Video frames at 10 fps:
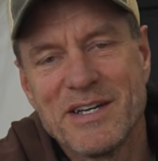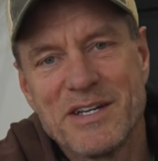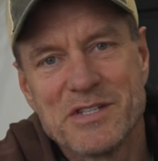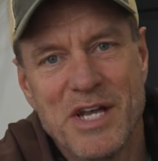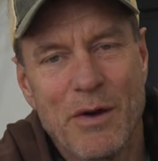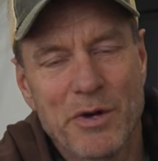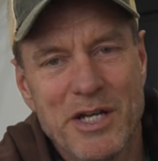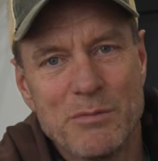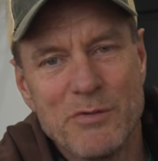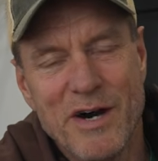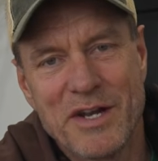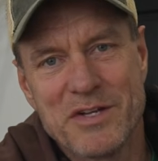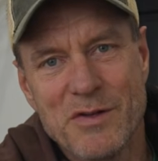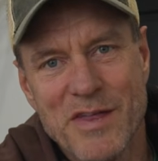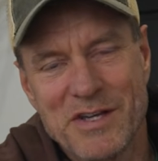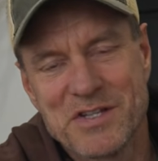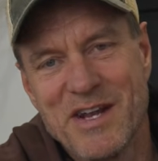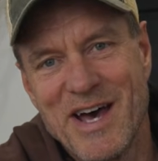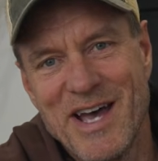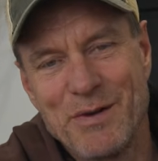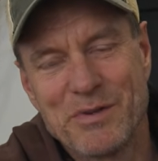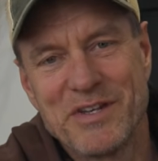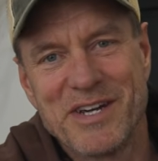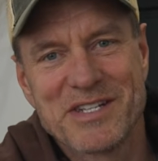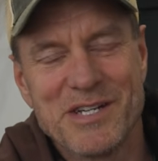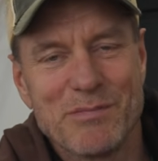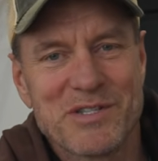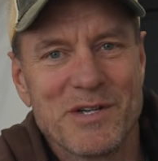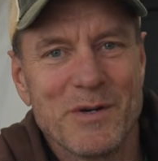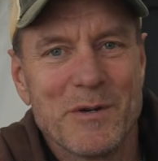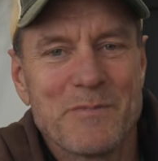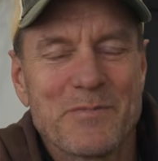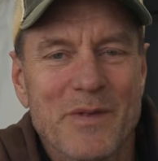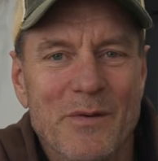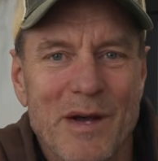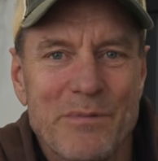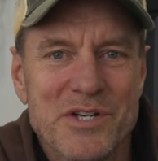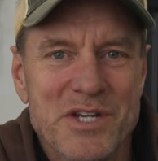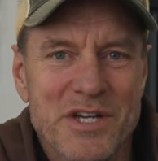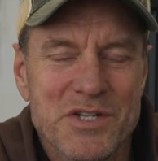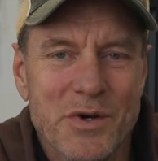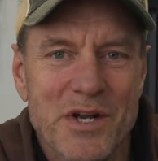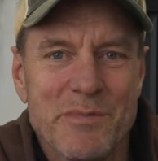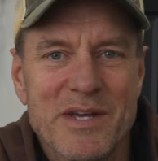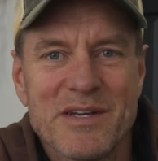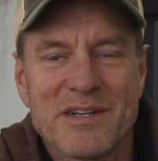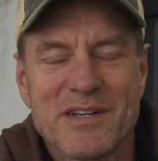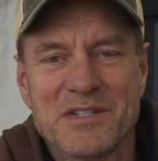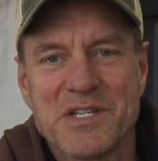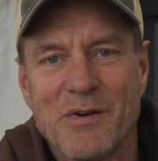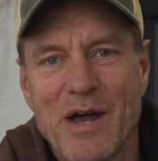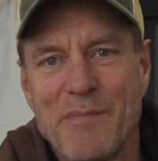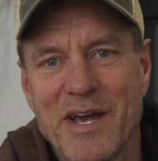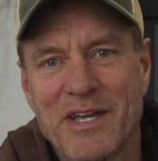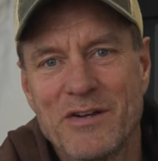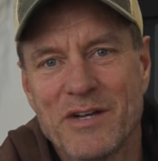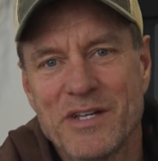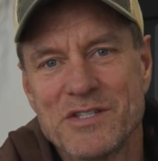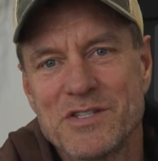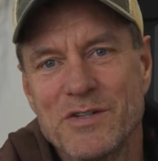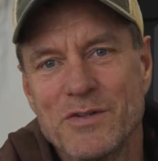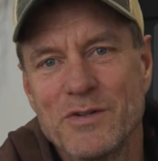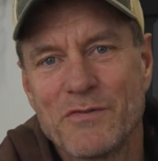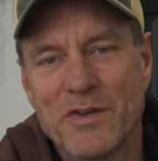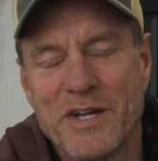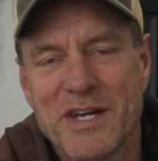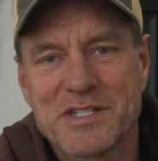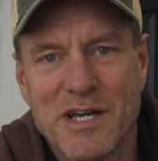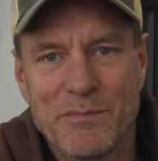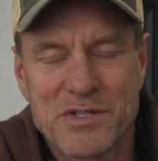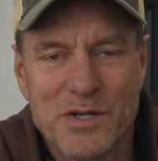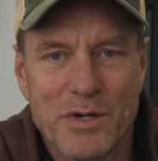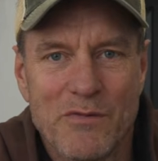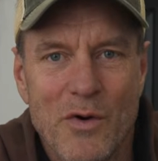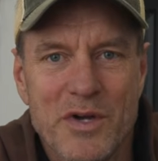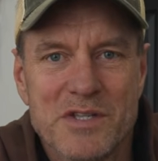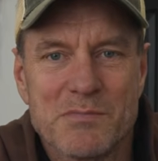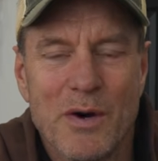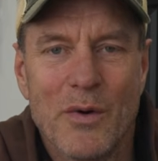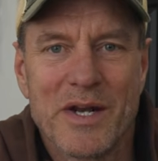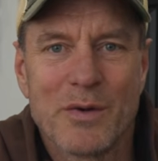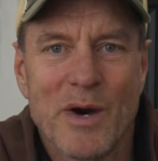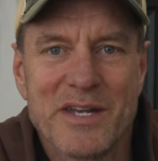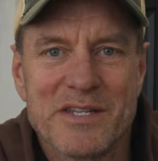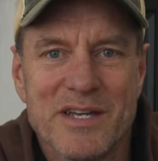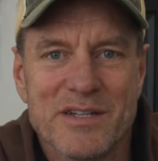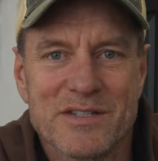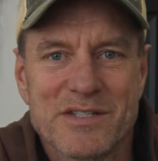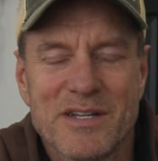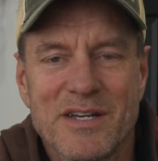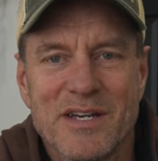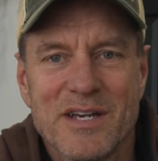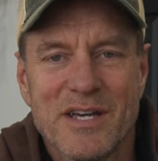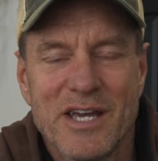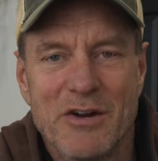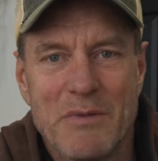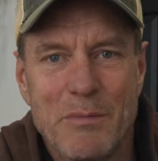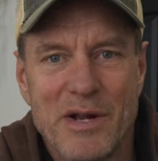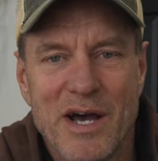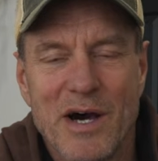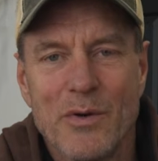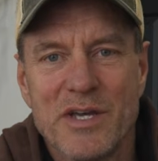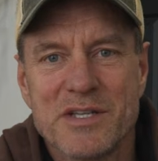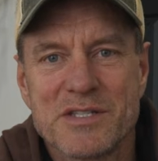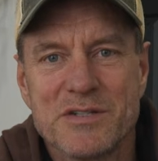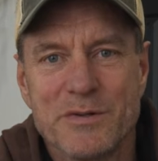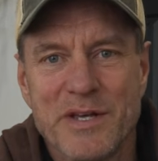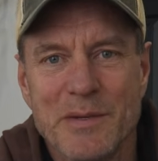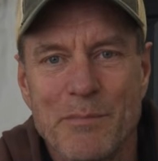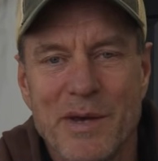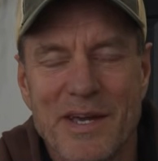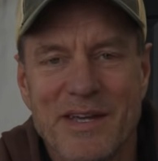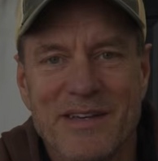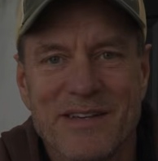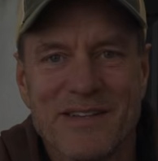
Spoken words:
So now we're going to move on to 2009 with the next episode. Well, I appreciate you joining me. I'll see you right back here again soon for the next episode of Hoyt's Bowhunting Whitetails. And remember to always dream big.